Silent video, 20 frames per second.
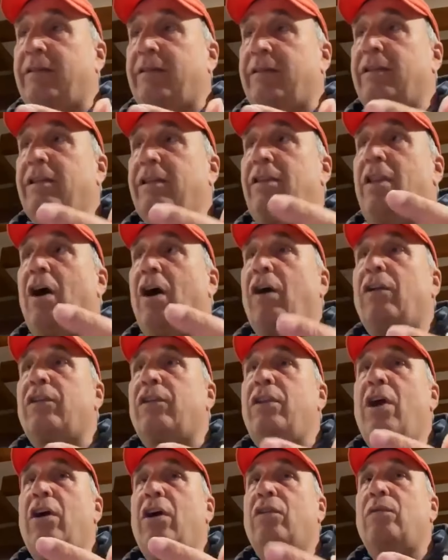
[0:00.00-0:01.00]
not
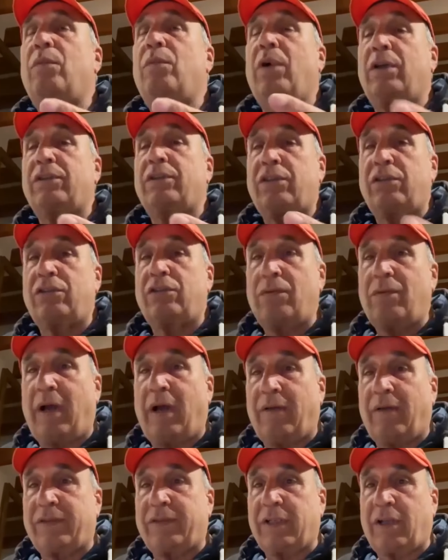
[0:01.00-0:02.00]
known what to do
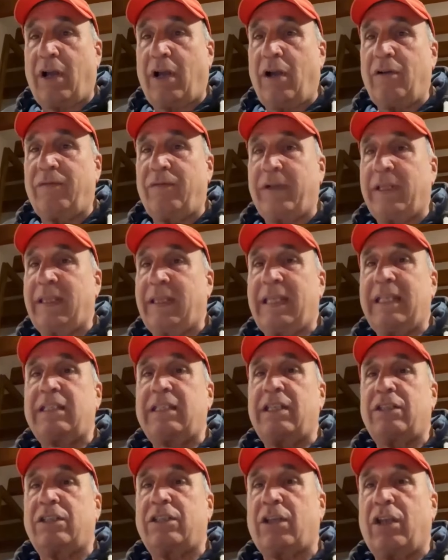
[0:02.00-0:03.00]
after COVID.
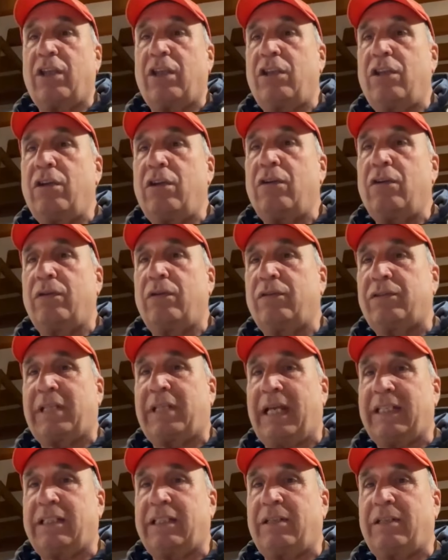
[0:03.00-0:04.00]
This is a huge
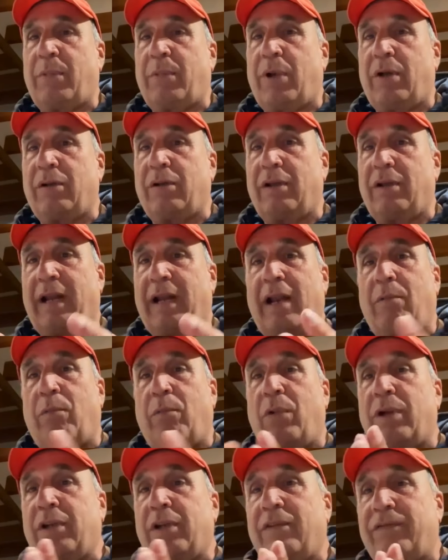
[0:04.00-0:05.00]
testimonial and a
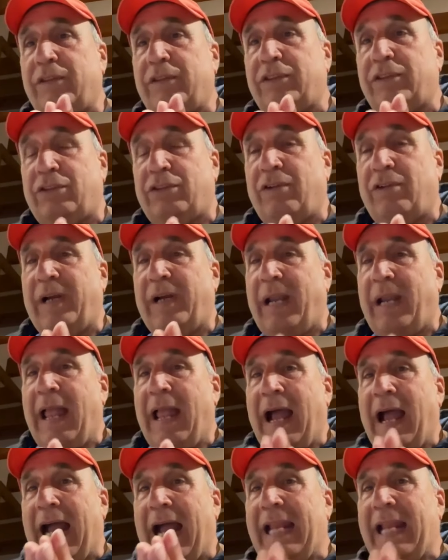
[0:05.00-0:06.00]
wonderful story.
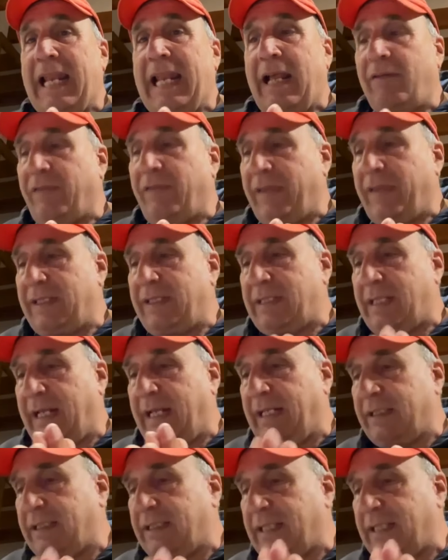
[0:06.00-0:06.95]
I love these things.